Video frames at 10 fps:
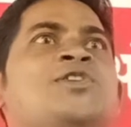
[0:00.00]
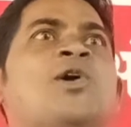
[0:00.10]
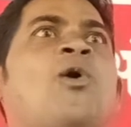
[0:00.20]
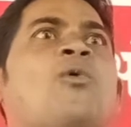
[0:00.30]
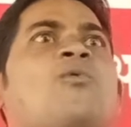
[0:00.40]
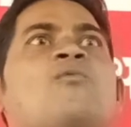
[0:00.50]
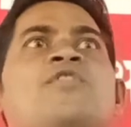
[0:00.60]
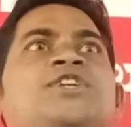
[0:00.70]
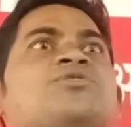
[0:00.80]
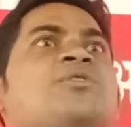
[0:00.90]
No,
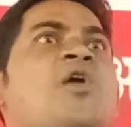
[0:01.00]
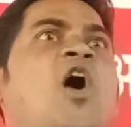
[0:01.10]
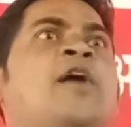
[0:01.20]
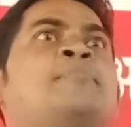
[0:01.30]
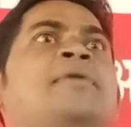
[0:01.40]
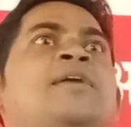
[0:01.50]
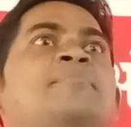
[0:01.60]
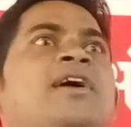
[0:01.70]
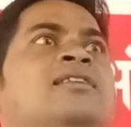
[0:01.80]
we should not peep